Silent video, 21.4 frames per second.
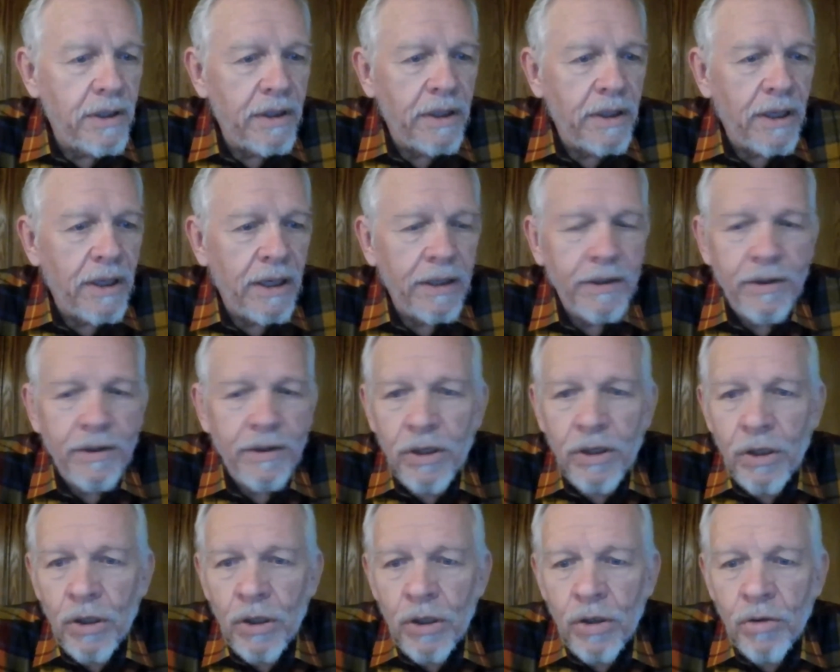
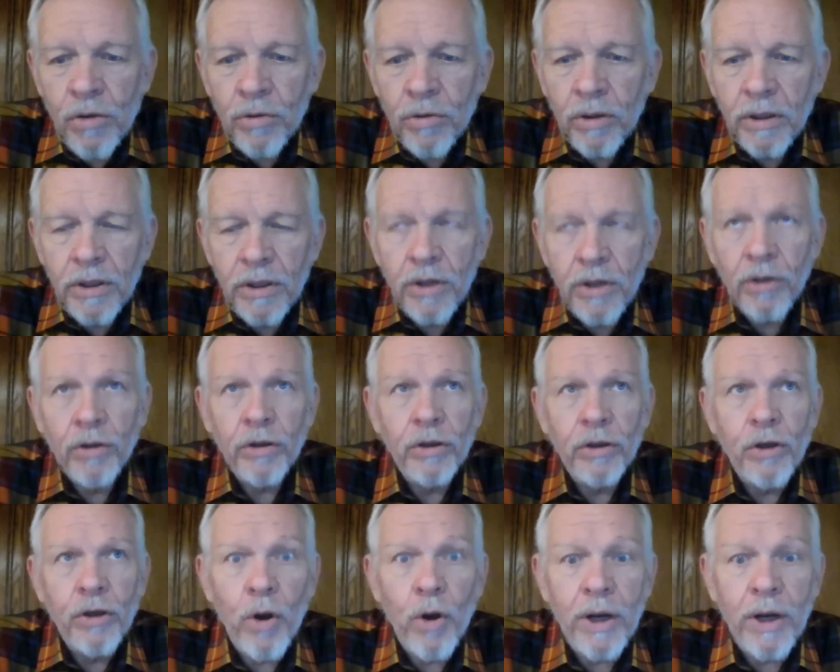
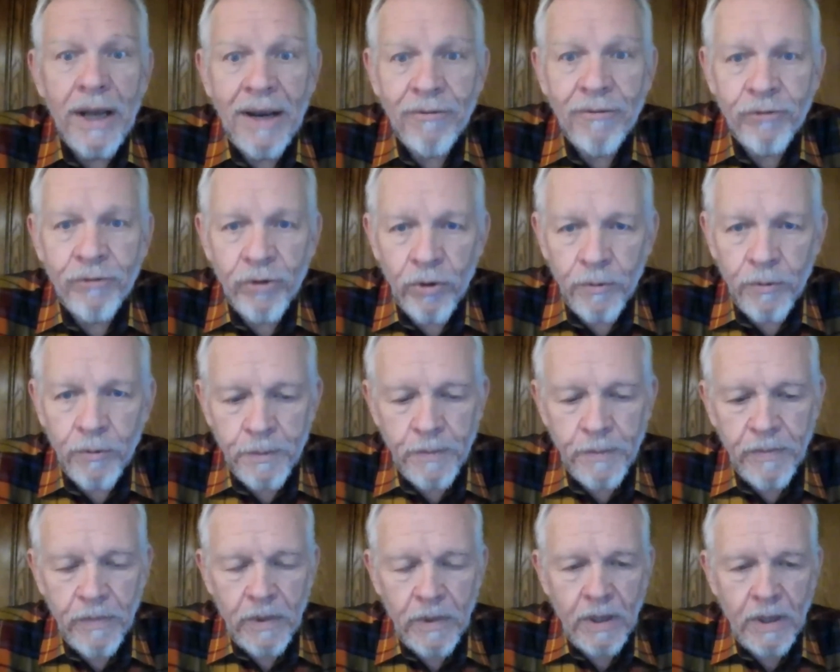going after
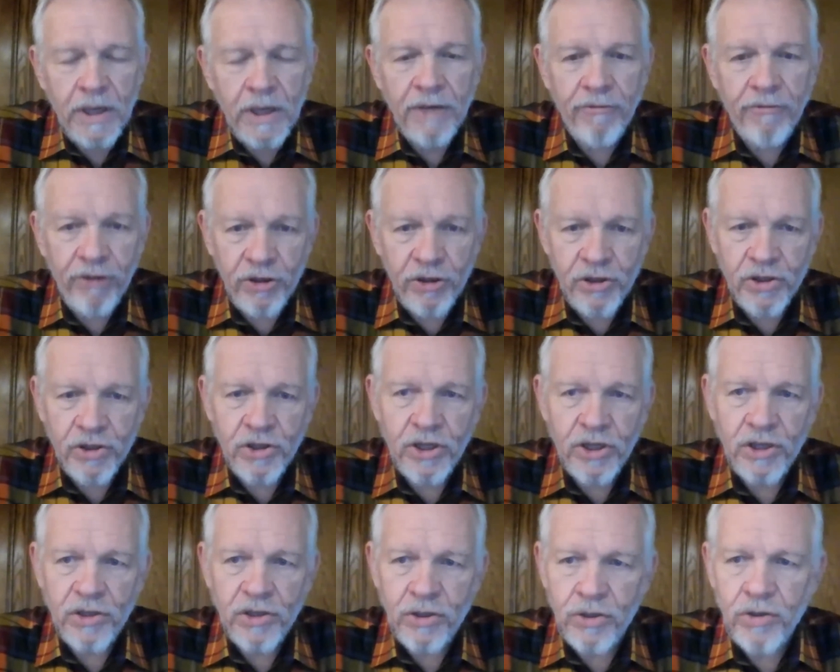
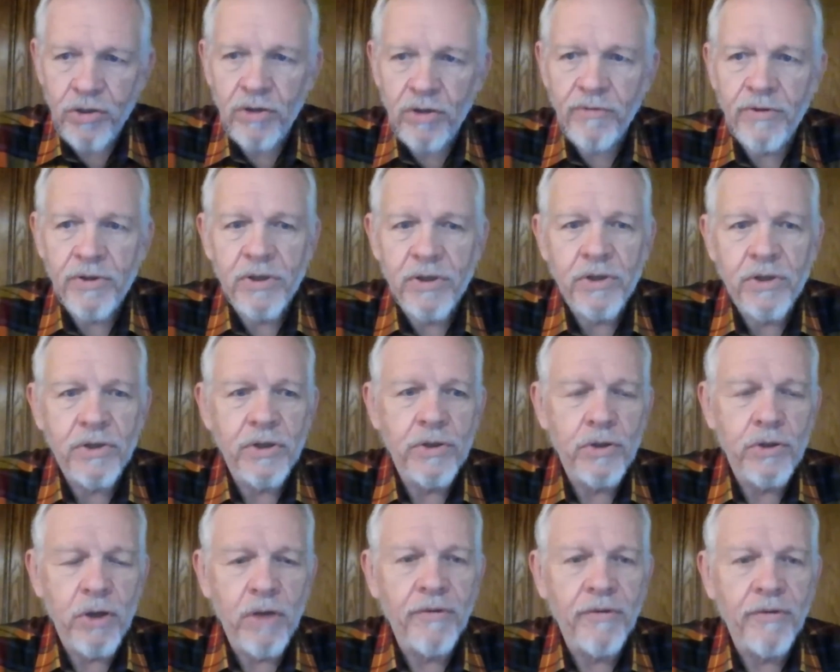efficiencies and services and
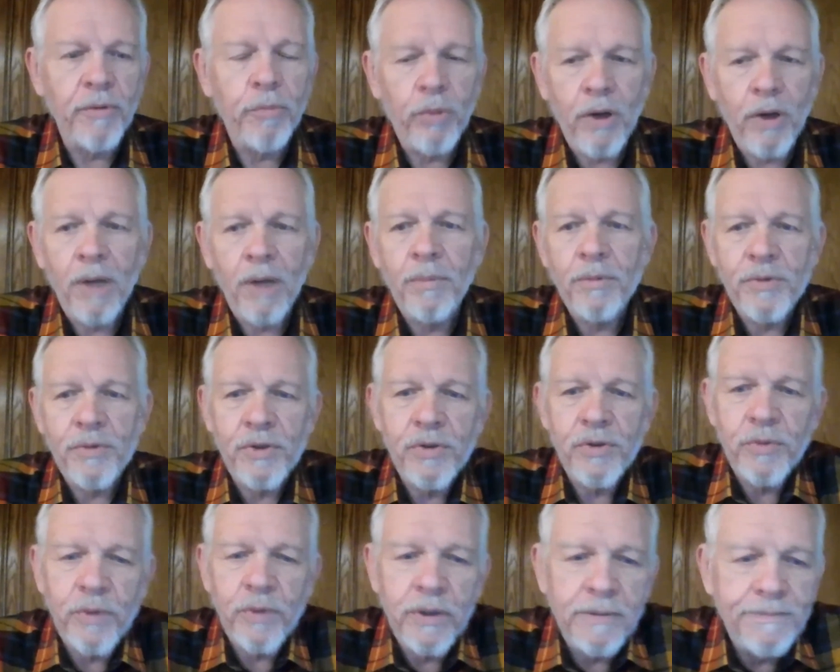solving problems
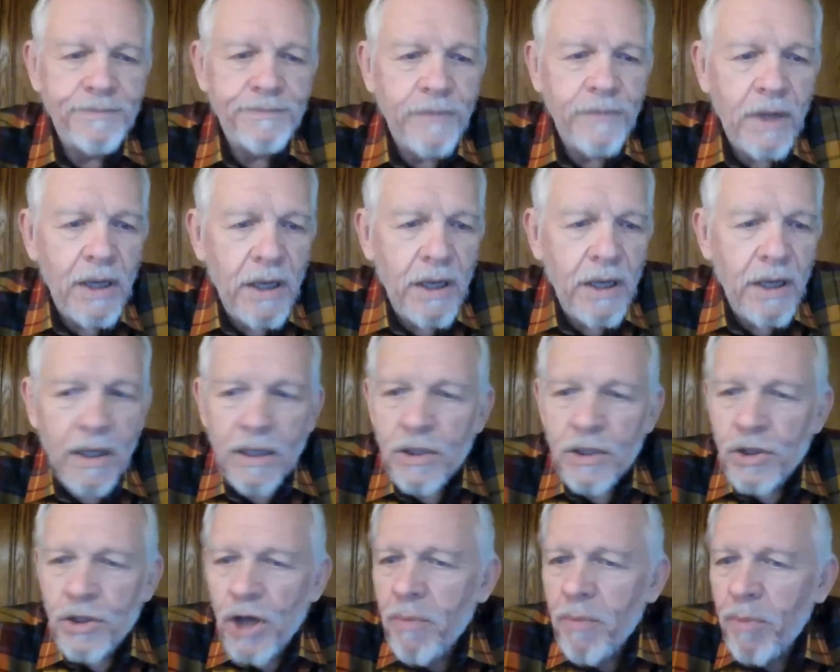as well.
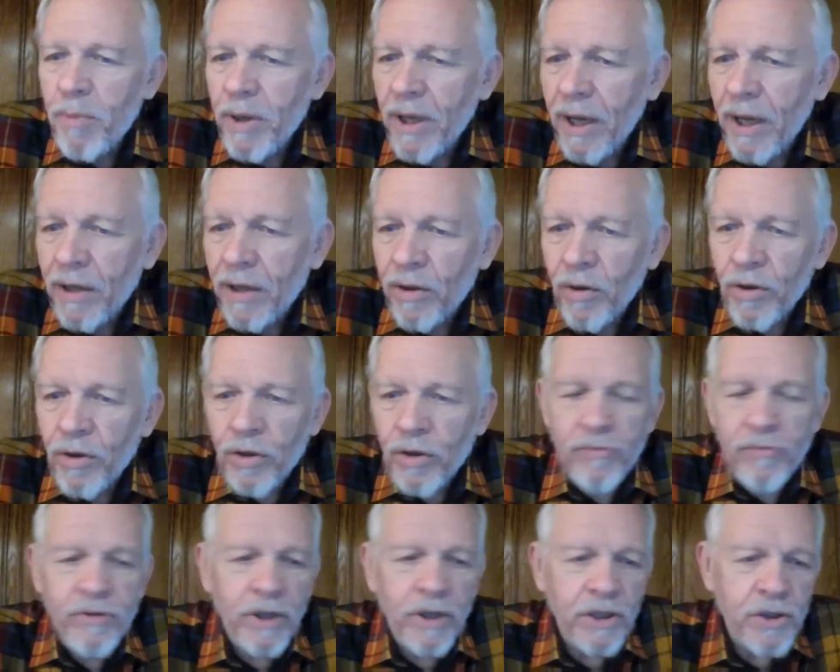JP, I know
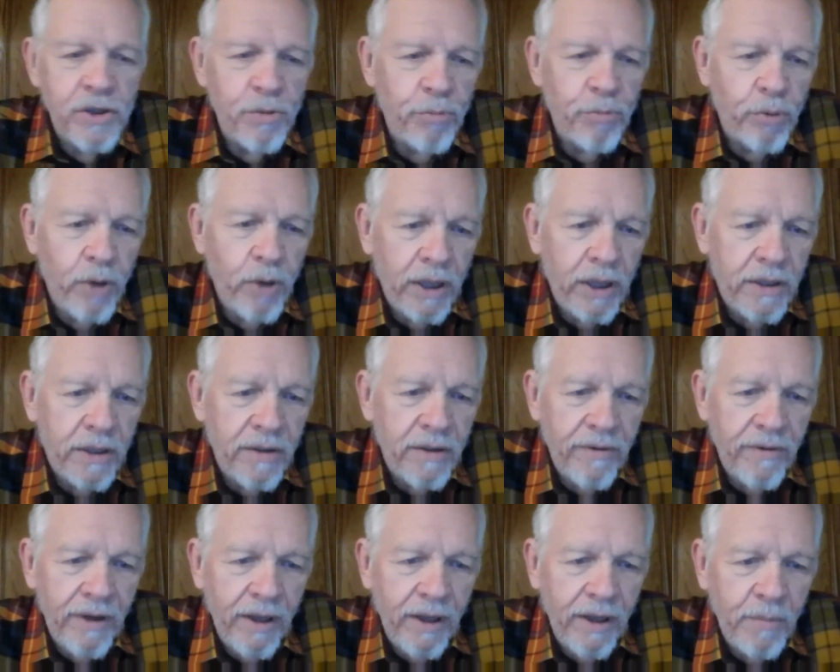you've done some product
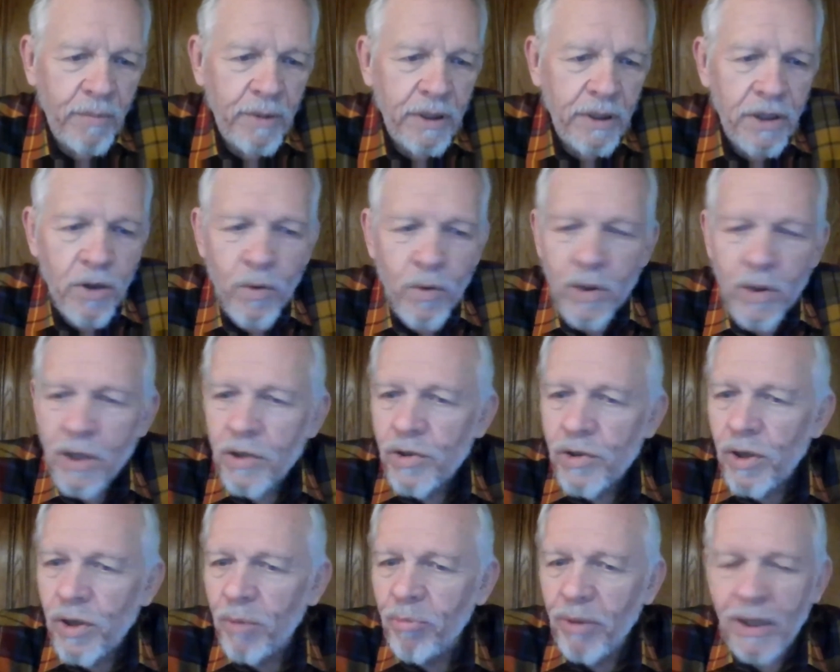development. You want to
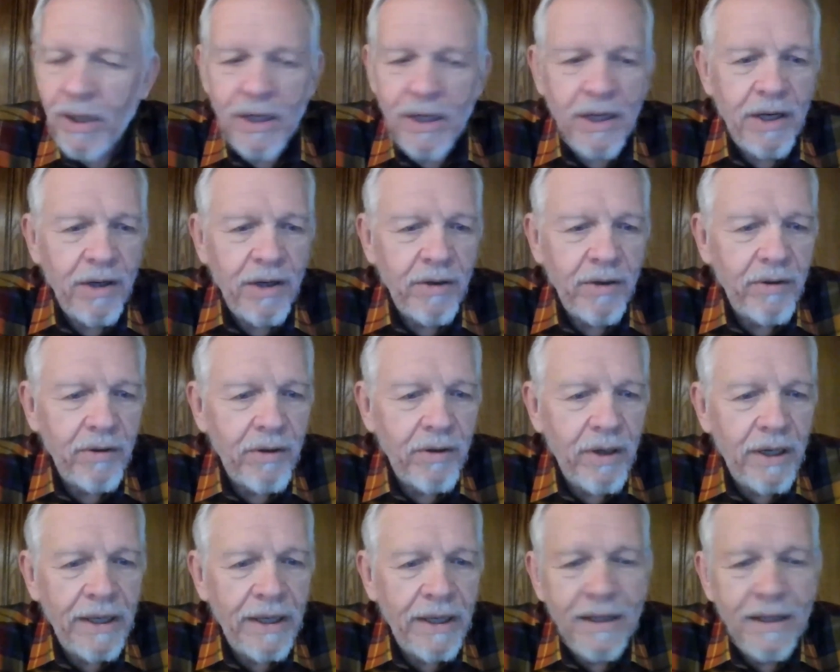jump in here
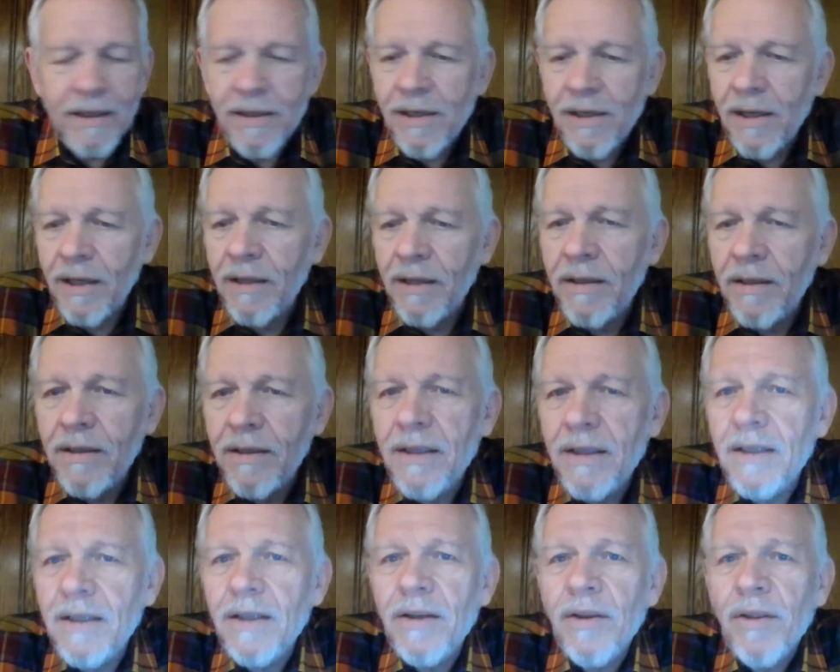and
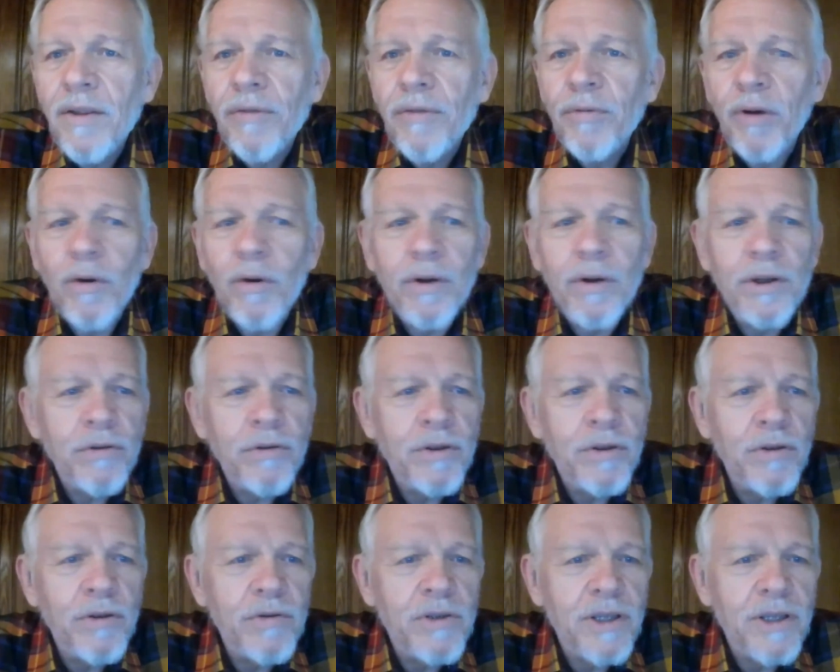throw in your
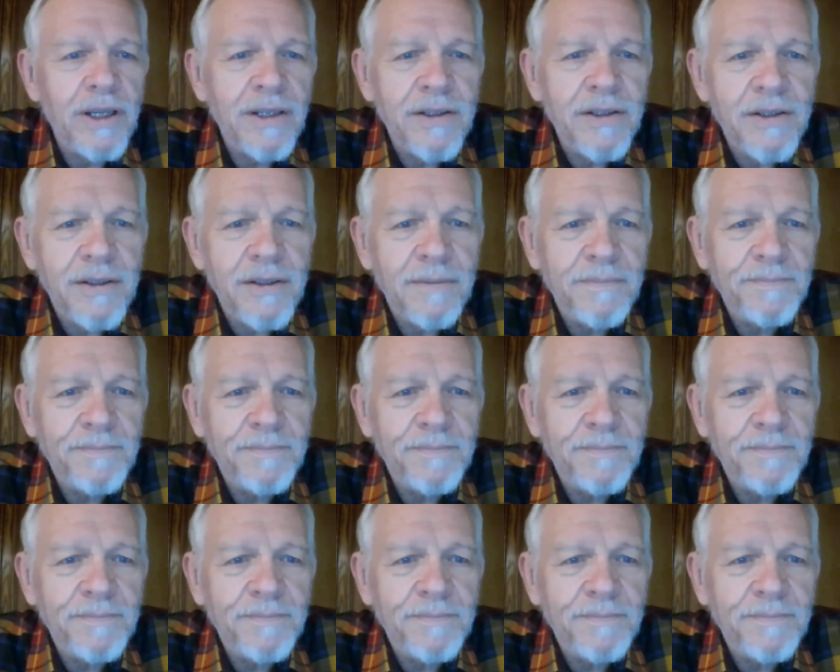2 cents?